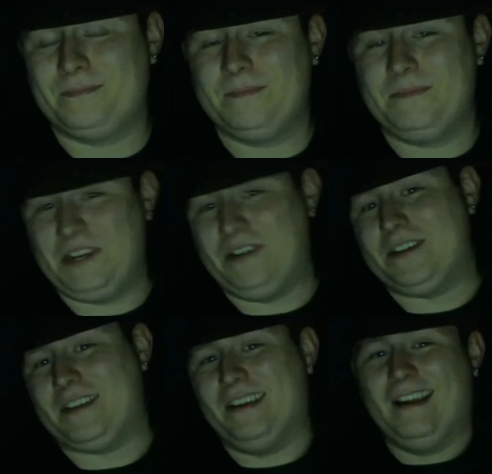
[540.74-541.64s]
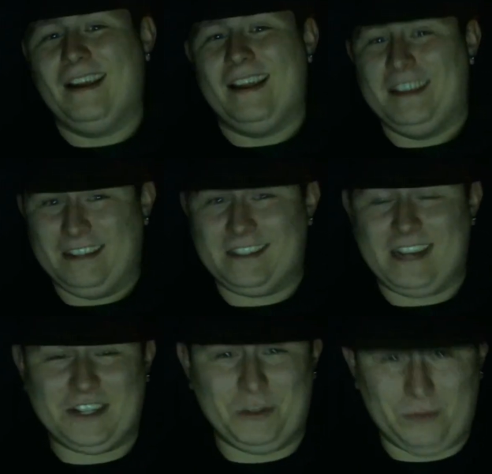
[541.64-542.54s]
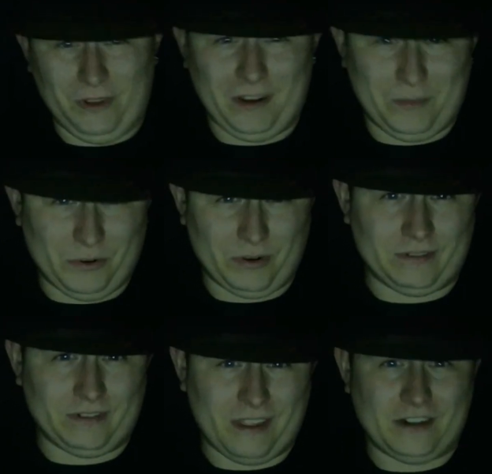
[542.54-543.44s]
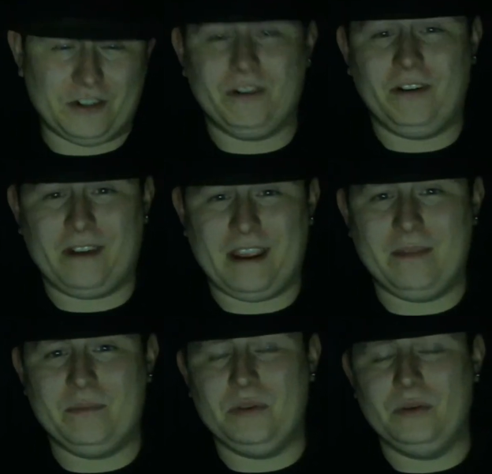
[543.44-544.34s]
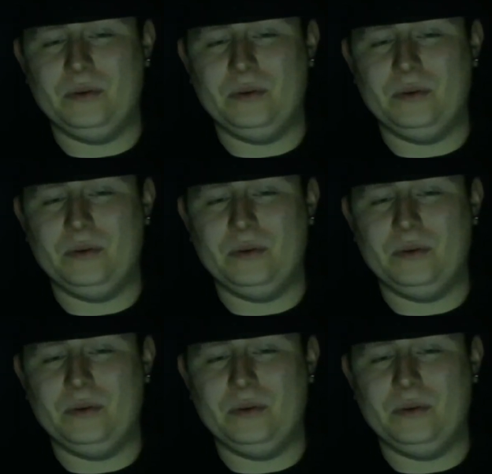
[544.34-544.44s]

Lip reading: Seriously, it's actually really important that during your game you